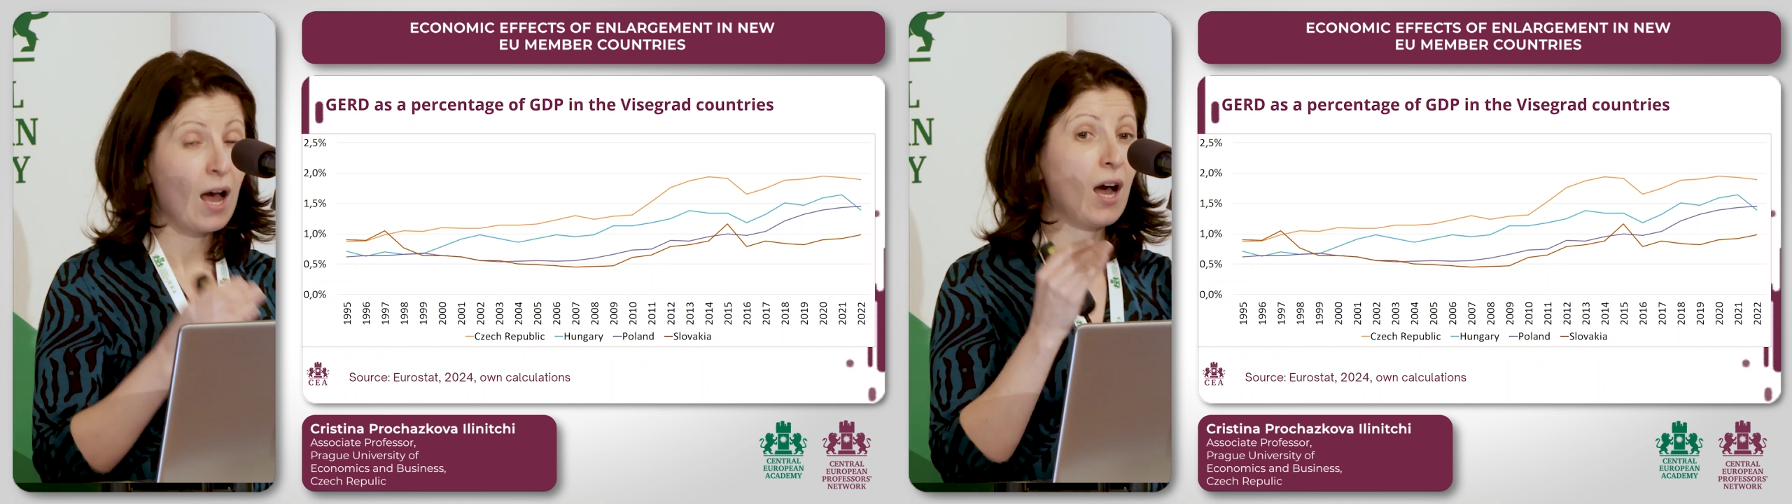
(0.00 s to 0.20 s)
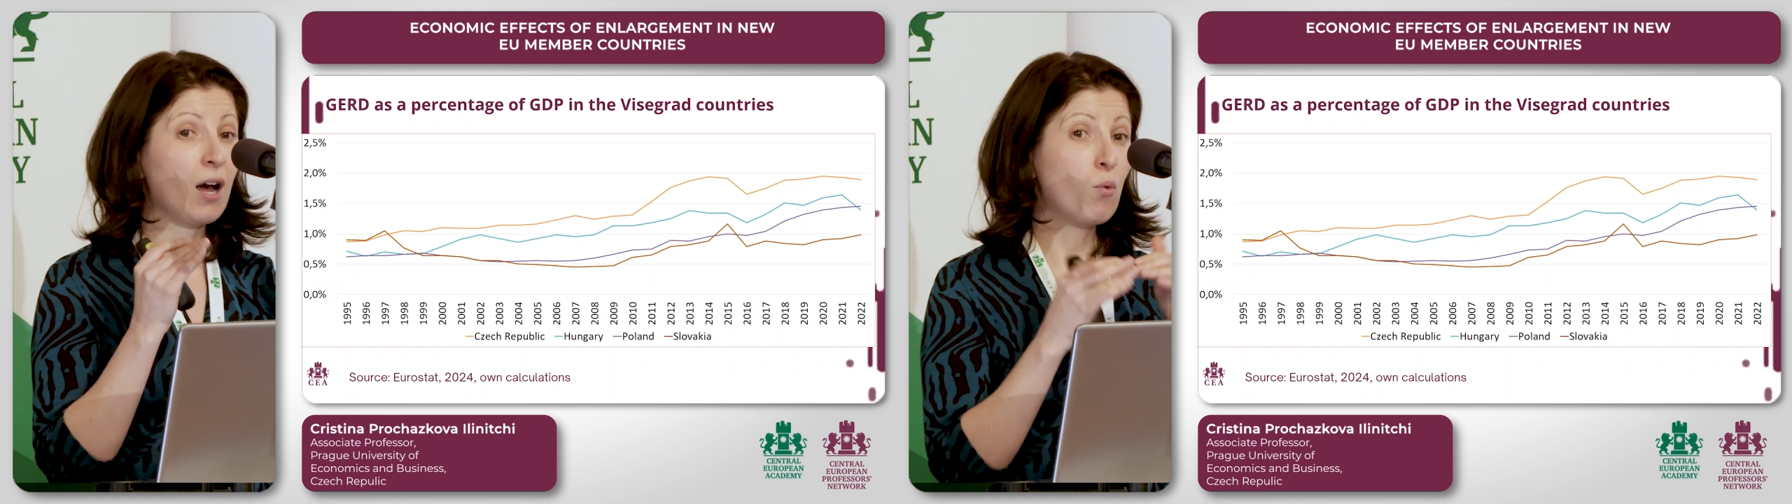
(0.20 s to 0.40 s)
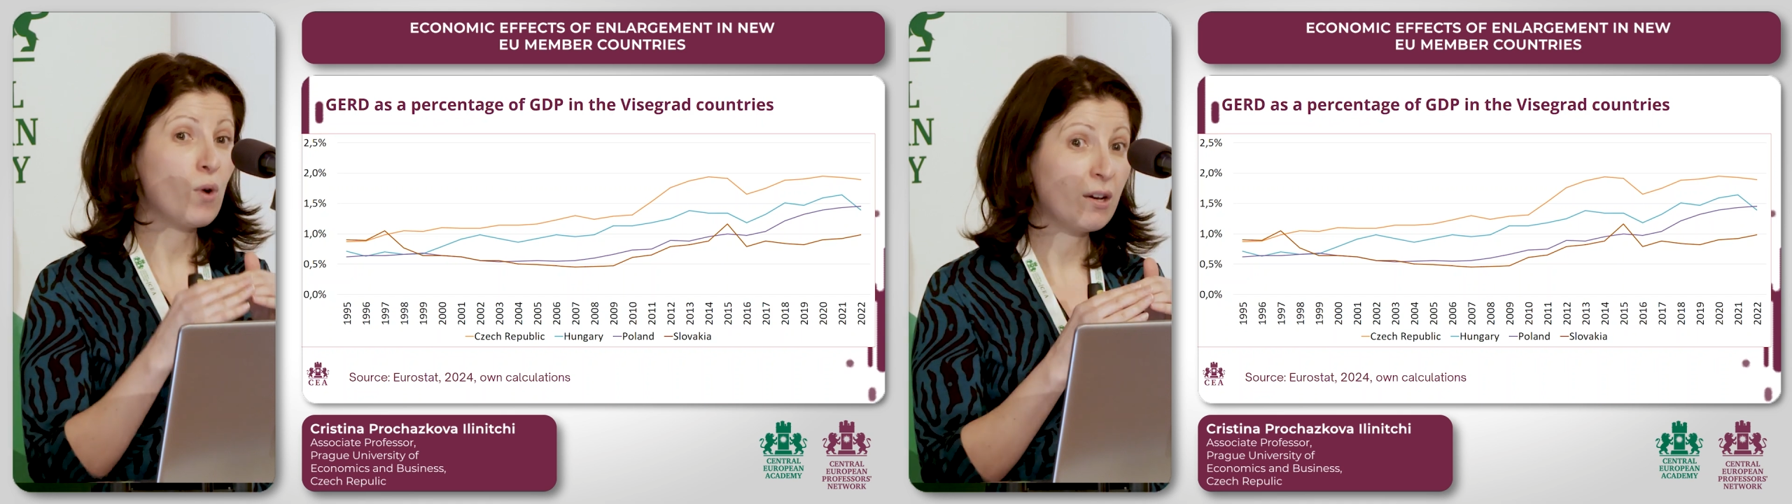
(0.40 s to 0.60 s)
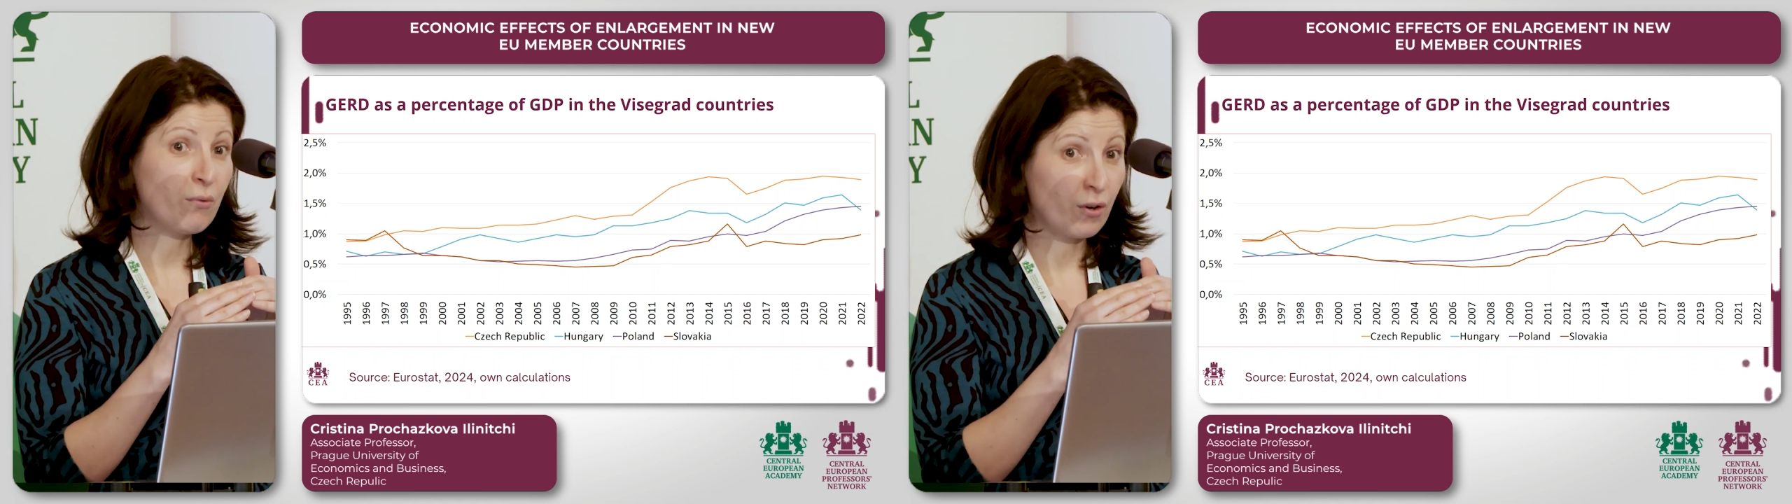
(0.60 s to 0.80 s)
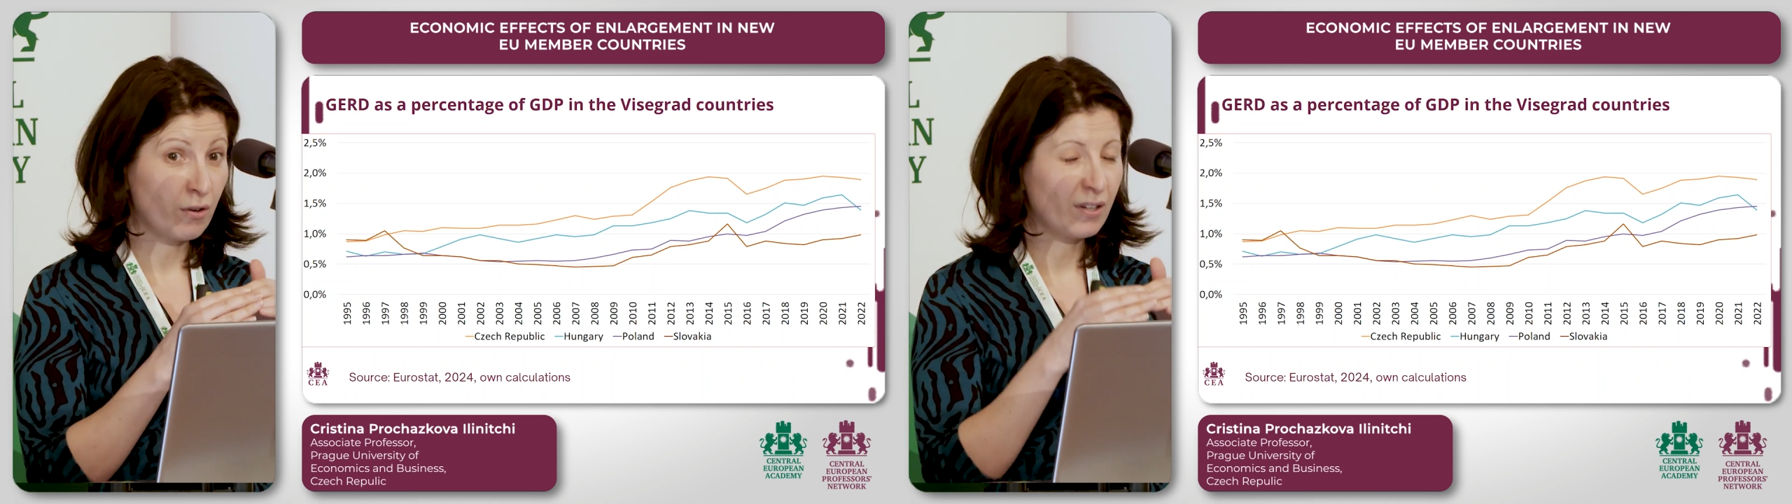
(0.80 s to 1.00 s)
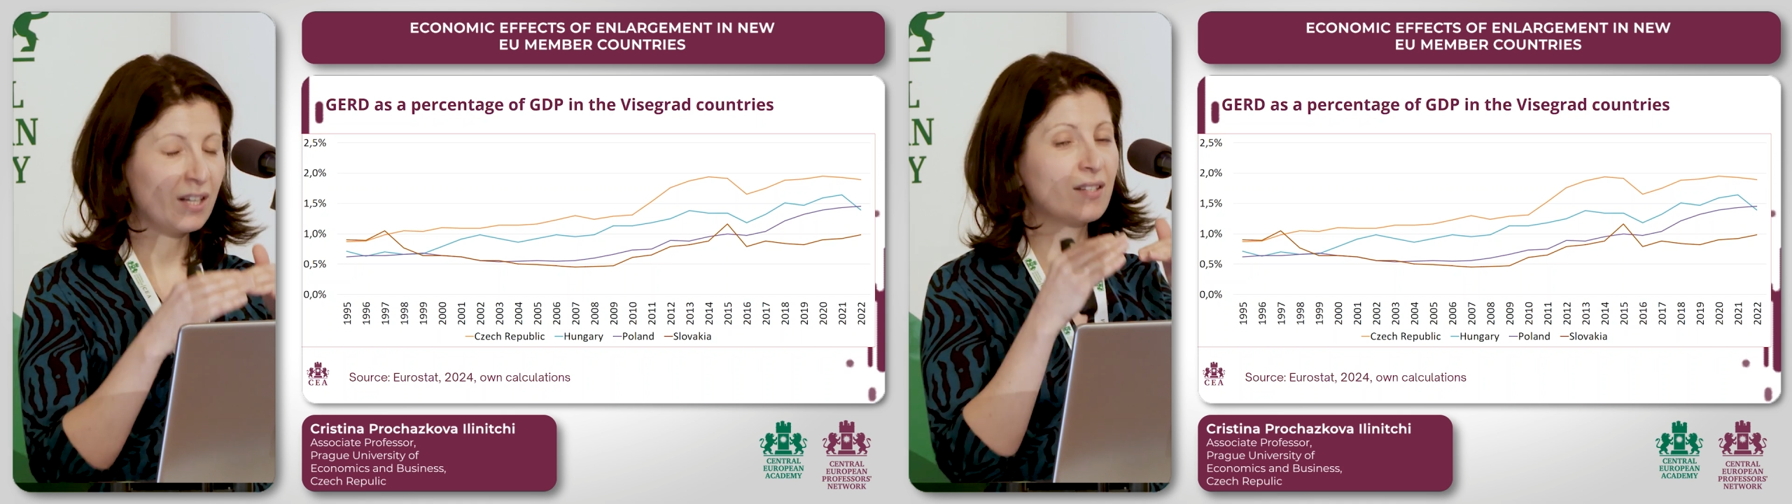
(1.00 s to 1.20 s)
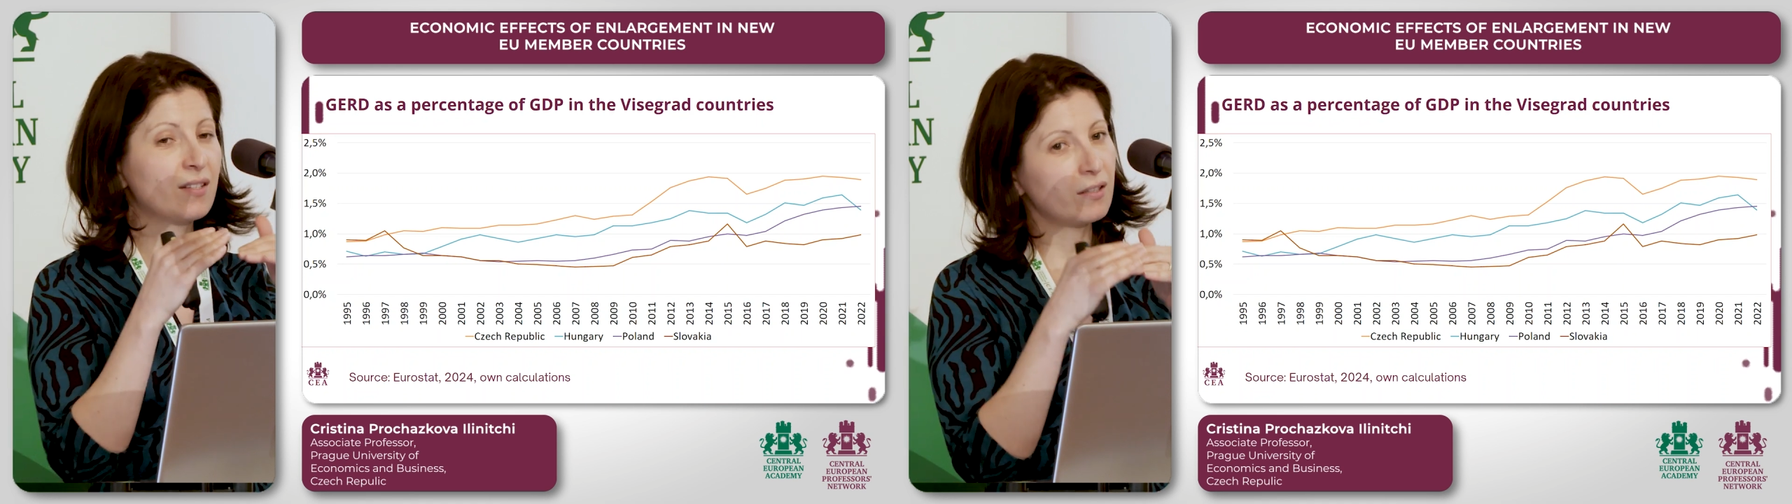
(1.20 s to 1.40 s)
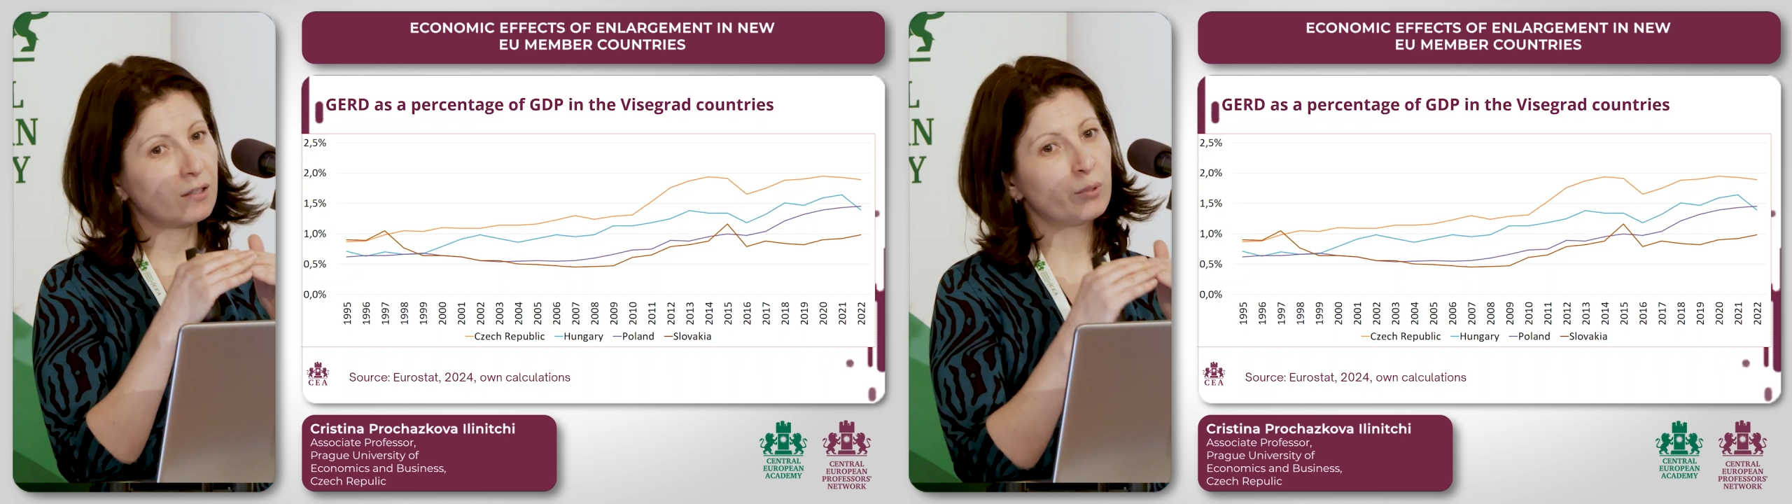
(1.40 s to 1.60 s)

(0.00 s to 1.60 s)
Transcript: However, it's still